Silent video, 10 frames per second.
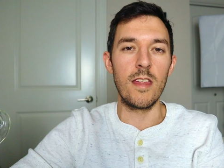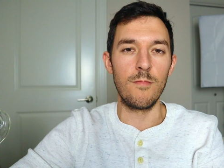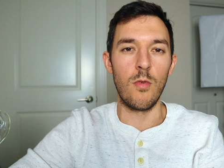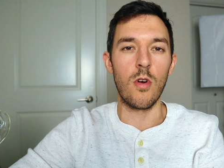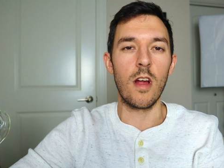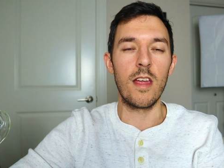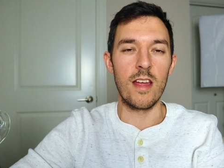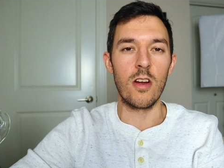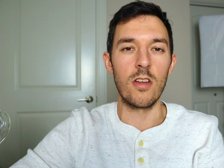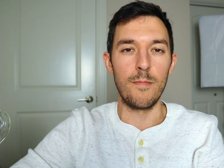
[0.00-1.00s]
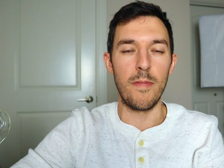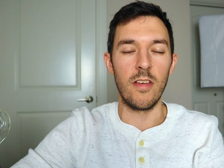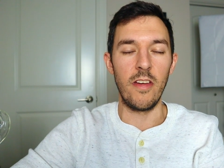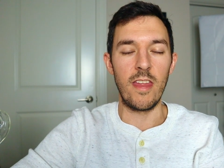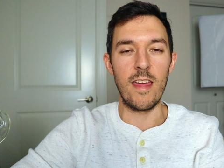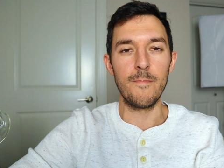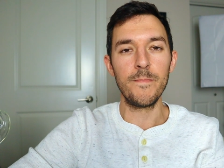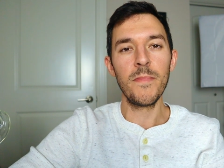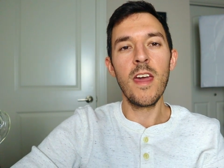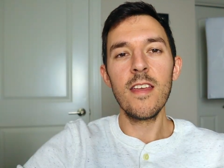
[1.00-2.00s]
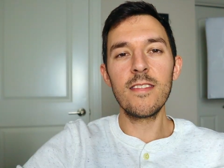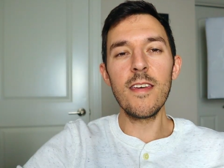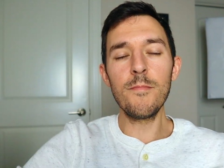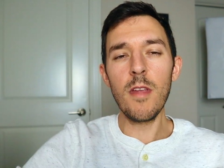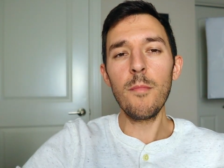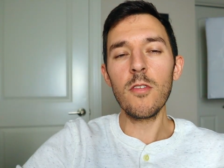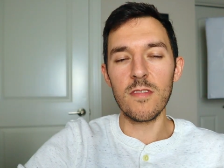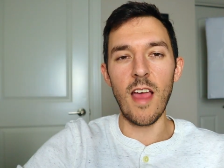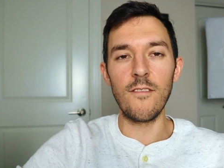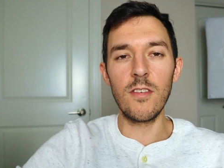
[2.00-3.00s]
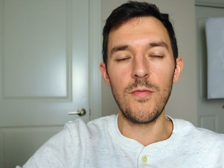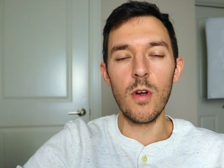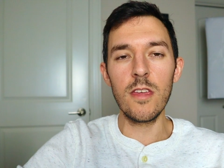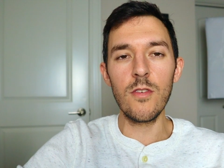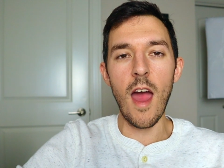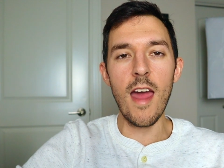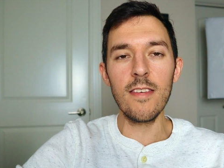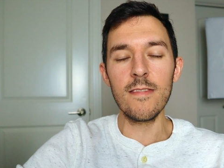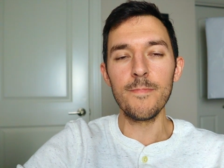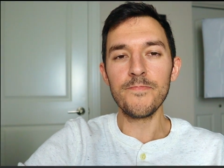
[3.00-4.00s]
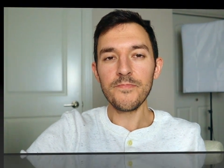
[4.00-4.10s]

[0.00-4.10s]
and more irritability. Tip number seven for you guys